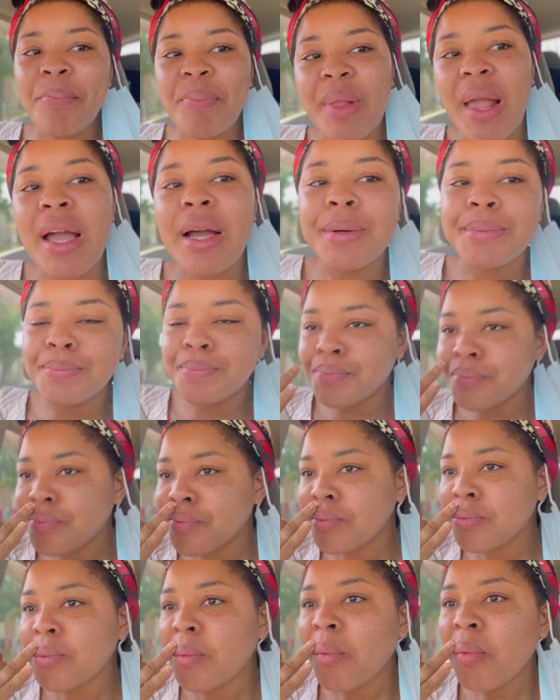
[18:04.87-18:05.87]

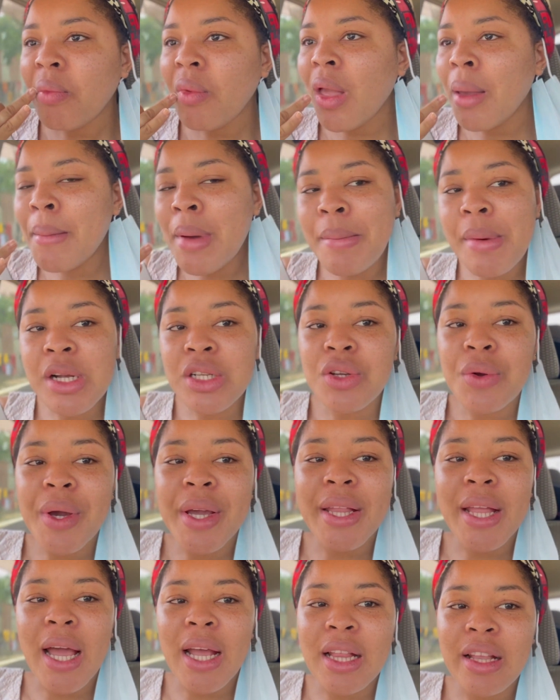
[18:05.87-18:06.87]
My Zoe
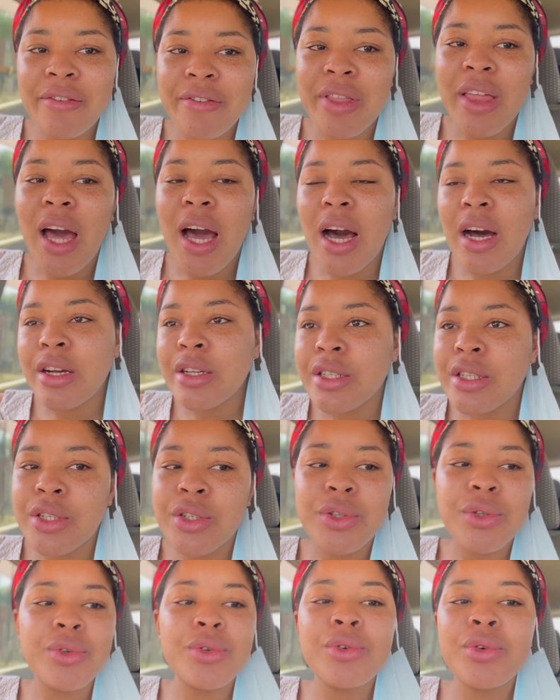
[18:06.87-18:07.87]
and I left the house
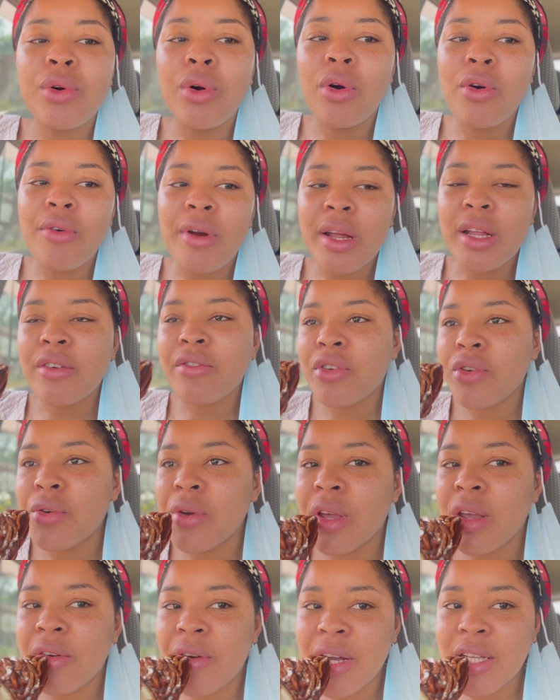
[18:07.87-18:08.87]
to go run a few
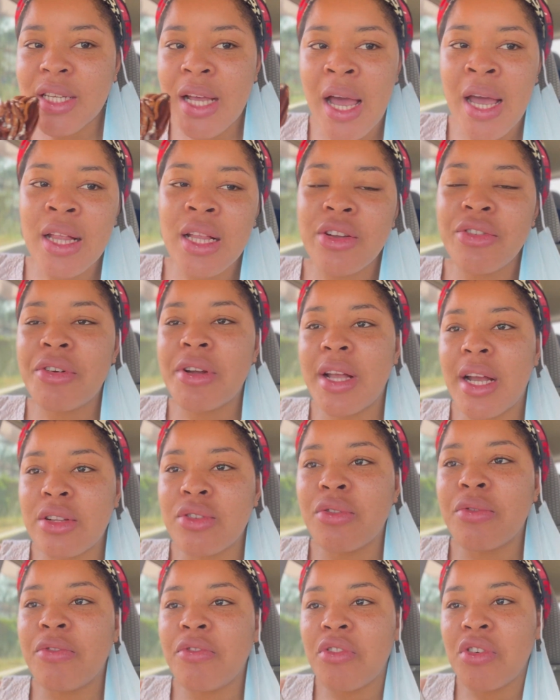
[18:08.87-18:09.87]
errands. I literally had to
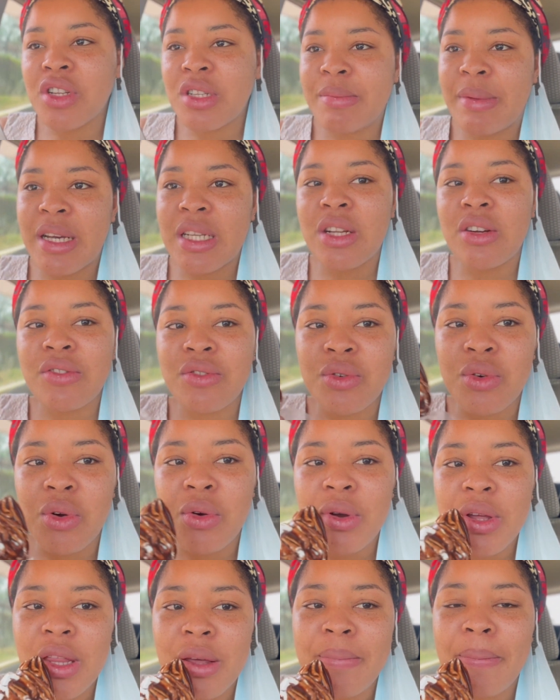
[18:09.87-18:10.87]
force myself to go
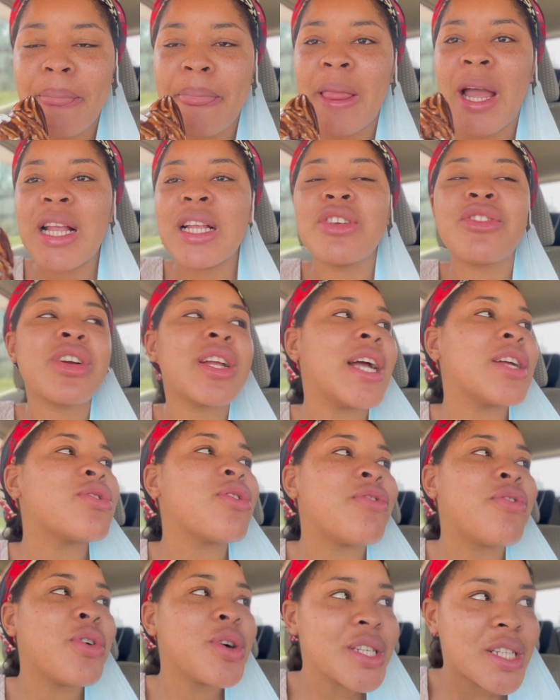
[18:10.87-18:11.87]
with him. And I literally had to
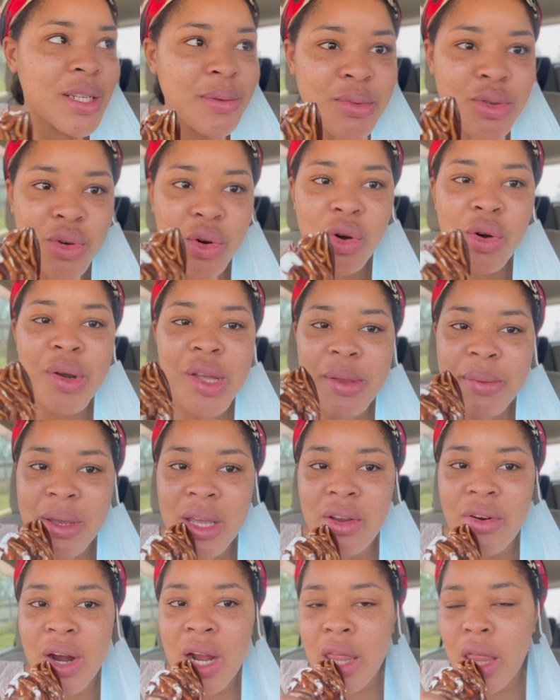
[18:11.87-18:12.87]
force him to go with me,
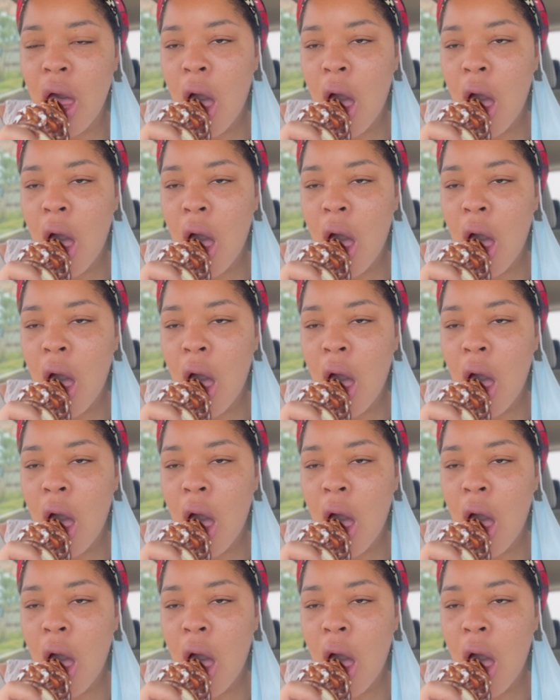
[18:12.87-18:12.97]
rather.